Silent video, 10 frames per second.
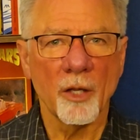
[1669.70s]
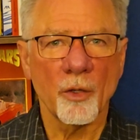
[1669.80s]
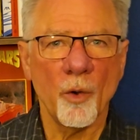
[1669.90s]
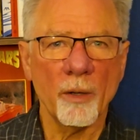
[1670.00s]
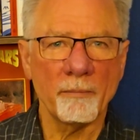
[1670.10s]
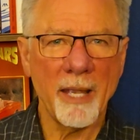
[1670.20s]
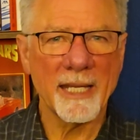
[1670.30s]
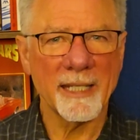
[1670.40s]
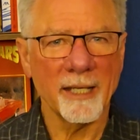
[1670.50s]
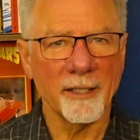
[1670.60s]

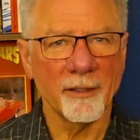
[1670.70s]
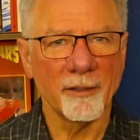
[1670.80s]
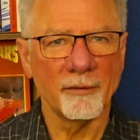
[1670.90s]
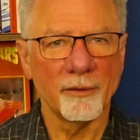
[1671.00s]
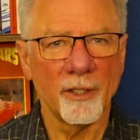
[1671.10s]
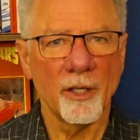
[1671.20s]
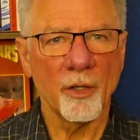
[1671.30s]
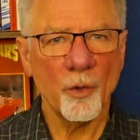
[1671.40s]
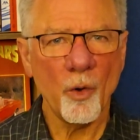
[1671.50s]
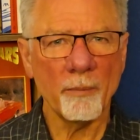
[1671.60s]
Court-mandated.
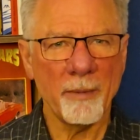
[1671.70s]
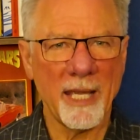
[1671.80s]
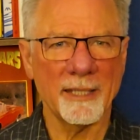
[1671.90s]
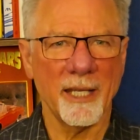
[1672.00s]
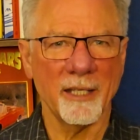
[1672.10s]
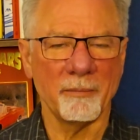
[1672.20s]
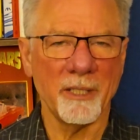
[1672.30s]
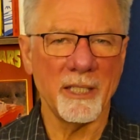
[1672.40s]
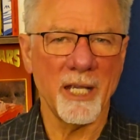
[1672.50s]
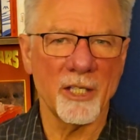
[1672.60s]
Court-mandated
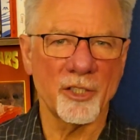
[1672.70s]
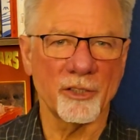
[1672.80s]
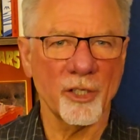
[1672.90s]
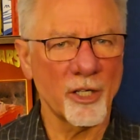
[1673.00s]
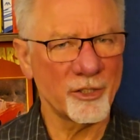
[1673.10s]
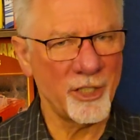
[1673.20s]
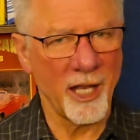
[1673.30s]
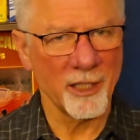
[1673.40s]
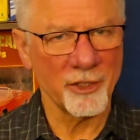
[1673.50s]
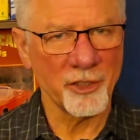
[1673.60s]
mediations are
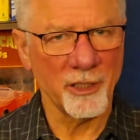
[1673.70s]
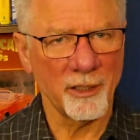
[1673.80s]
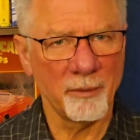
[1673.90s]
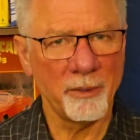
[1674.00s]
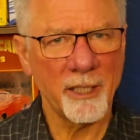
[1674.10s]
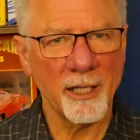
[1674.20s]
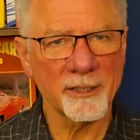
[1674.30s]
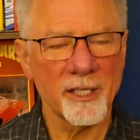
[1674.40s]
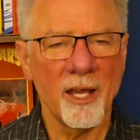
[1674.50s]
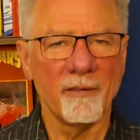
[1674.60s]
challenging
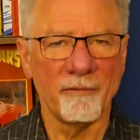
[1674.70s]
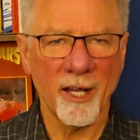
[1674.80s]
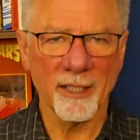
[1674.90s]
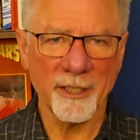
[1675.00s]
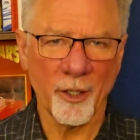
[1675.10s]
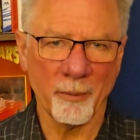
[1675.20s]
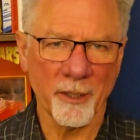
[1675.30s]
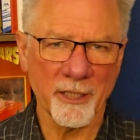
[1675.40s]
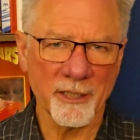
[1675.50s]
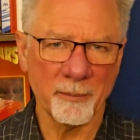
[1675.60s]
because voluntary
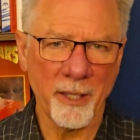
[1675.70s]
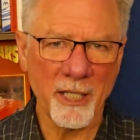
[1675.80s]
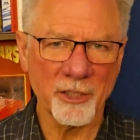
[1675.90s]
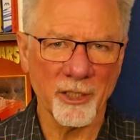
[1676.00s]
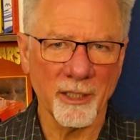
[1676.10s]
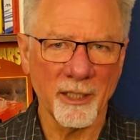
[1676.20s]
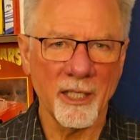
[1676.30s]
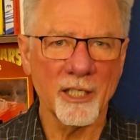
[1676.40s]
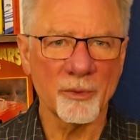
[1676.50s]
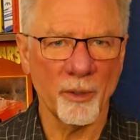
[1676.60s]
participation
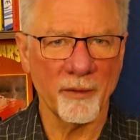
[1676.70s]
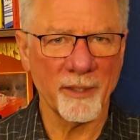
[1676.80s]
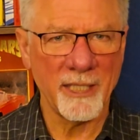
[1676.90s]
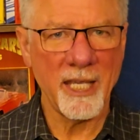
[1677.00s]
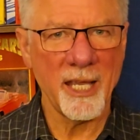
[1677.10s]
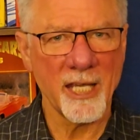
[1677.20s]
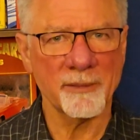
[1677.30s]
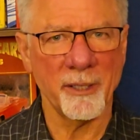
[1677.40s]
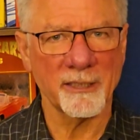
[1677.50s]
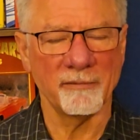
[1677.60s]
is one of the key
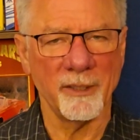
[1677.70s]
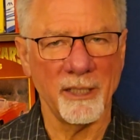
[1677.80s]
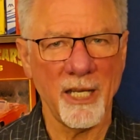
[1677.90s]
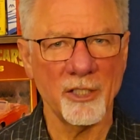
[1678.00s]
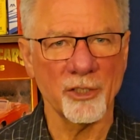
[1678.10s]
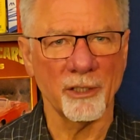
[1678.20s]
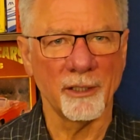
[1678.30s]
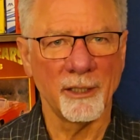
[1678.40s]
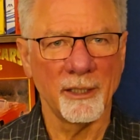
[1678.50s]
aspects of mediation.